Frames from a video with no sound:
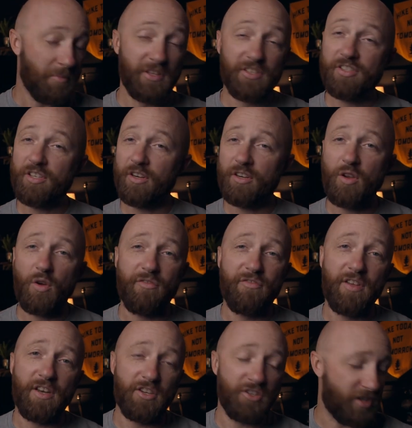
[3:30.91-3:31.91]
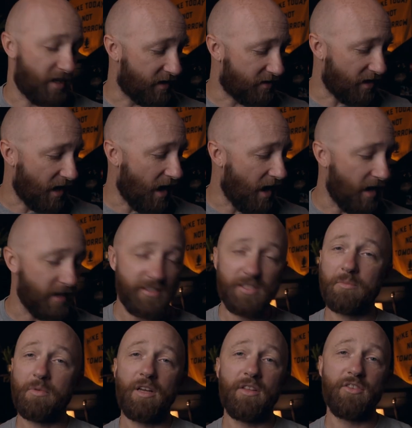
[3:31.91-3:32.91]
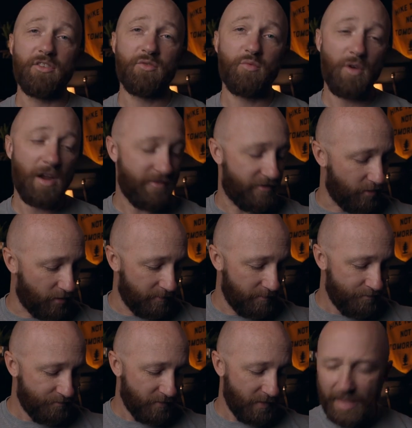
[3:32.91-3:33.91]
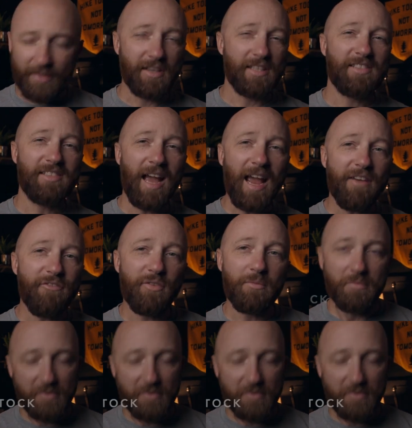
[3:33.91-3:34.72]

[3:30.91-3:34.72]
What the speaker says: The Cerakote finish is awesome on this rifle. And then aside from